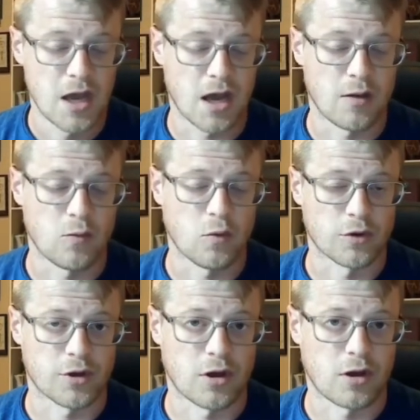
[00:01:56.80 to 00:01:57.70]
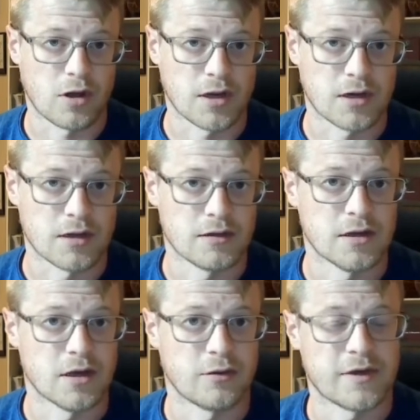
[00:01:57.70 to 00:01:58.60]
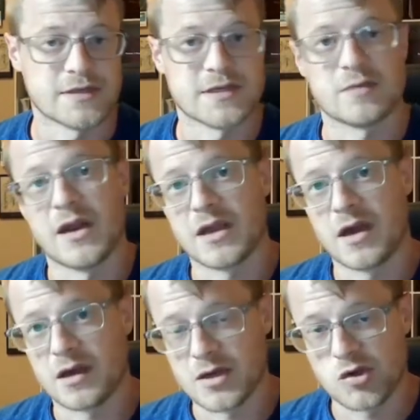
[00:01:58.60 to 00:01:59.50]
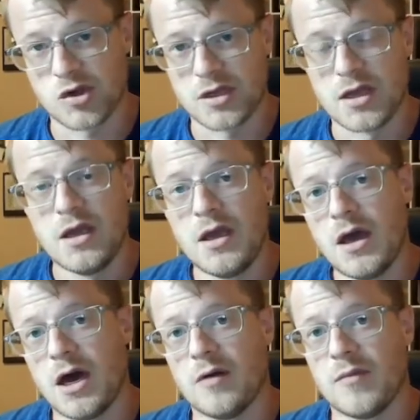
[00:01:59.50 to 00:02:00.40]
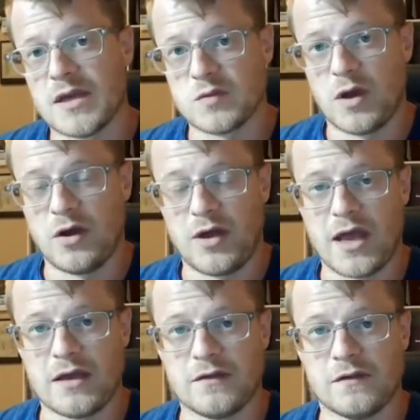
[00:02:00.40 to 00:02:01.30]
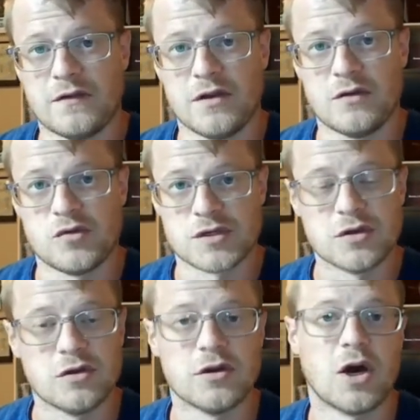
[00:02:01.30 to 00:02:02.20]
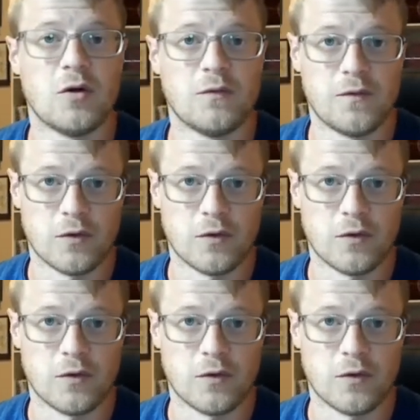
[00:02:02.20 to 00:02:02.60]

work on things like metacognition, as well as just good, helpful